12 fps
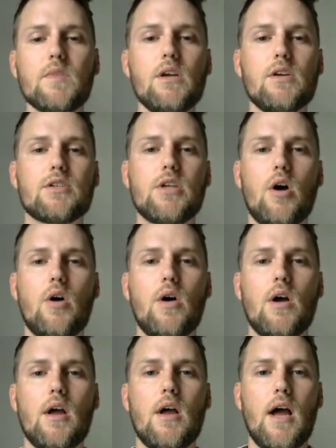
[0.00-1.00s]
So
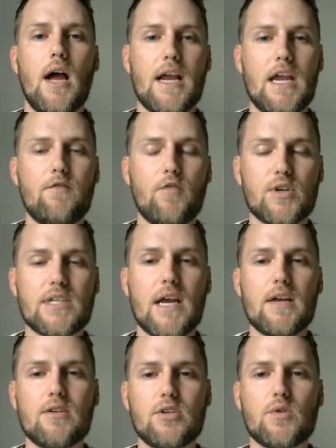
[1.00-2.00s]
again,
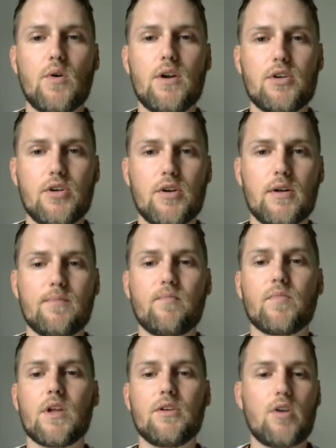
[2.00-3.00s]
Forsaken Destroyer Shooter.
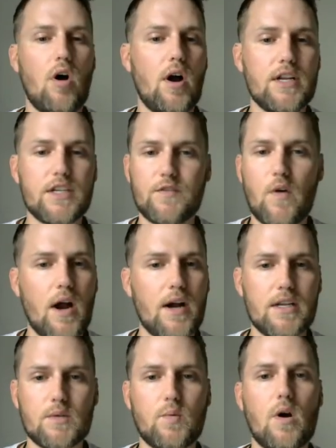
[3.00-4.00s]
Dawn is fine
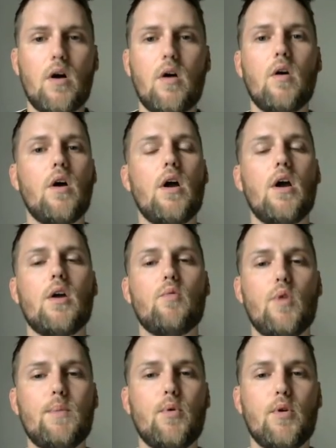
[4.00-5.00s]
as well.
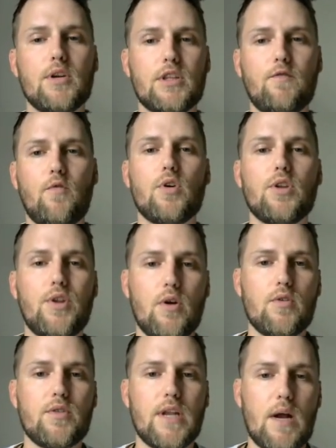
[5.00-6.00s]
Reaper is the 4th
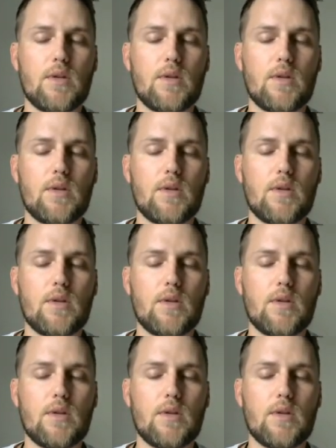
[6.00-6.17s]
hero that I would